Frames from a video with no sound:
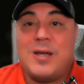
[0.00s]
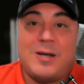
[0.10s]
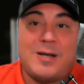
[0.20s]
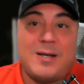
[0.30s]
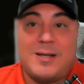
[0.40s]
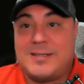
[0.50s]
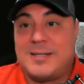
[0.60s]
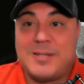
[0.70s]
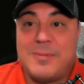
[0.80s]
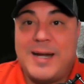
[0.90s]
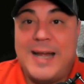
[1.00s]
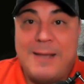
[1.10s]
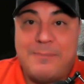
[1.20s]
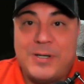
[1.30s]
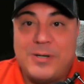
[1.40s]
uh something might
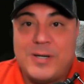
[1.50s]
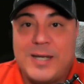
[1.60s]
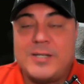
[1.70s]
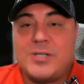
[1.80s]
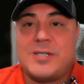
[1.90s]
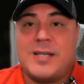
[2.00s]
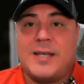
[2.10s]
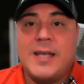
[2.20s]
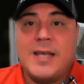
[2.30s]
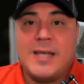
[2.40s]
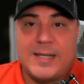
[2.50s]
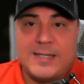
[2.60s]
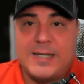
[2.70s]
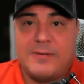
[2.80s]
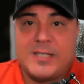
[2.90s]
happen you okay just like like i
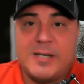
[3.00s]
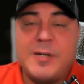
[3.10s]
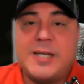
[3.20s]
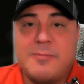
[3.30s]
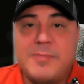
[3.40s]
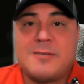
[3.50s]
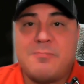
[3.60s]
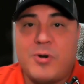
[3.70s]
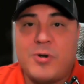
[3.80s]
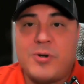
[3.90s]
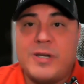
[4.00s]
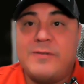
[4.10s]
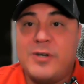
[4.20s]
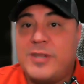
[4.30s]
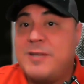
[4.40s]
said if somebody commits murder
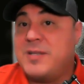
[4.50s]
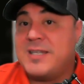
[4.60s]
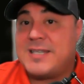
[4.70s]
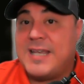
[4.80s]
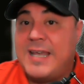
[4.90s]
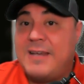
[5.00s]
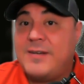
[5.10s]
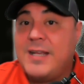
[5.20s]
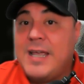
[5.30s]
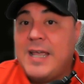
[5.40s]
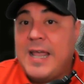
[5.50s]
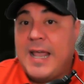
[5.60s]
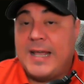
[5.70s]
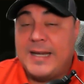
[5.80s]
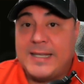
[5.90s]
even though they've been saved
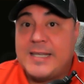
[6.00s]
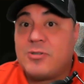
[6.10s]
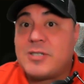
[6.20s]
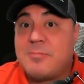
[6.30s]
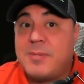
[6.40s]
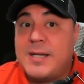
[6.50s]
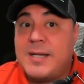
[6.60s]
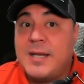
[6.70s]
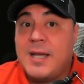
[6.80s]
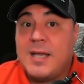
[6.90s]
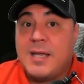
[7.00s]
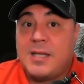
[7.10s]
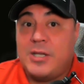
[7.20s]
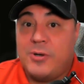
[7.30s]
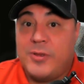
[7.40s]
and they killed somebody
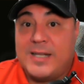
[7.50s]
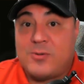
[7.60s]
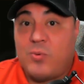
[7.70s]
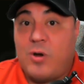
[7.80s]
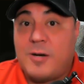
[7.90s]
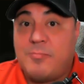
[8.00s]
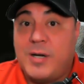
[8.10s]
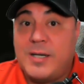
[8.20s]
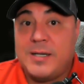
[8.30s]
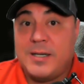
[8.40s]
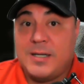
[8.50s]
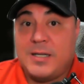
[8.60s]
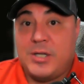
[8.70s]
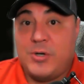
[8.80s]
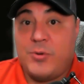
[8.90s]
you know that's wrong but
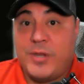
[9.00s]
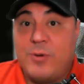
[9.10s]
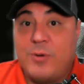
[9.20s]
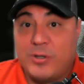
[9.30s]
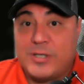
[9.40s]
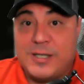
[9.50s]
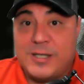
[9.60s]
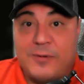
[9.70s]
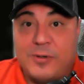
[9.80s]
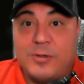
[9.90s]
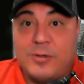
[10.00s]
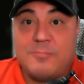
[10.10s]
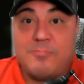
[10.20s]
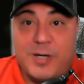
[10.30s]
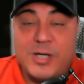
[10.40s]
you know they will suffer
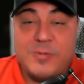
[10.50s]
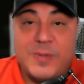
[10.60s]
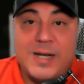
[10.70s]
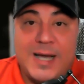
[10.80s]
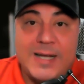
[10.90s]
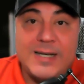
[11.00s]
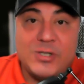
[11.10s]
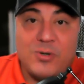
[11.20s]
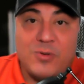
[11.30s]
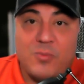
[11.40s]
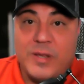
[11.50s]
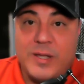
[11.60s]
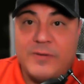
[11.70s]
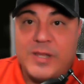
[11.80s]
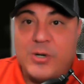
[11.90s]
punishment on this earth
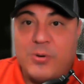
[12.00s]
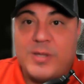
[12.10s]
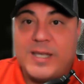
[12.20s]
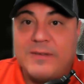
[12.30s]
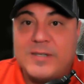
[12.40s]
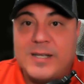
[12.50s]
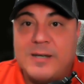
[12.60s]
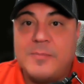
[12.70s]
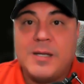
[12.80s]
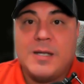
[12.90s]
whatever the earth gives them